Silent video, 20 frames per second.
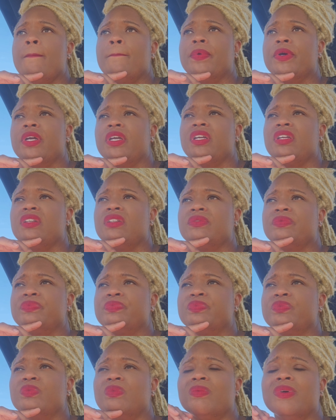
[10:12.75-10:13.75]
But
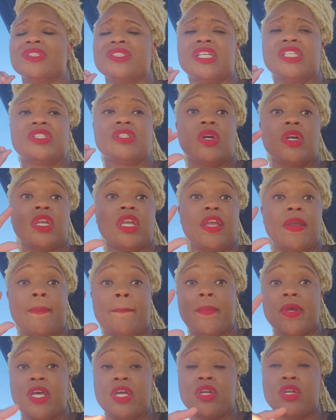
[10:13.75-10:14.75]
once I start
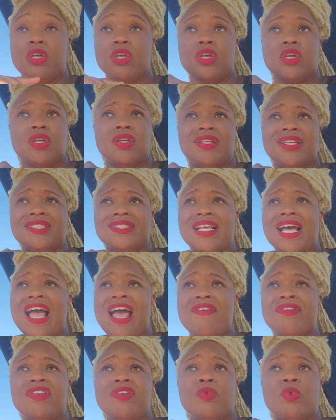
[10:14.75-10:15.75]
getting better, because I
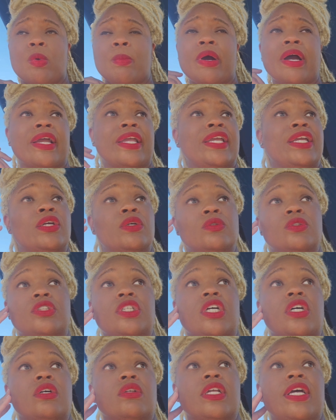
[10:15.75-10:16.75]
haven't even worn my heels,
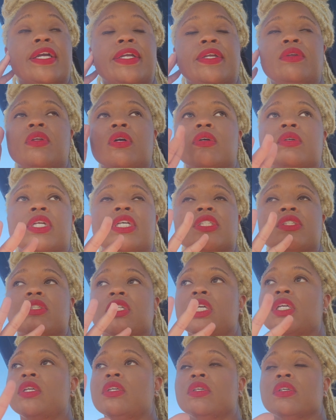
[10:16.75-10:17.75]
y'all. Like, you know, that's
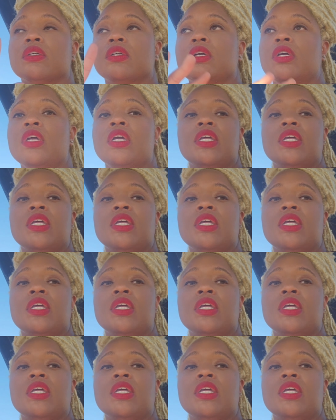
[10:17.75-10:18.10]
like, ugh.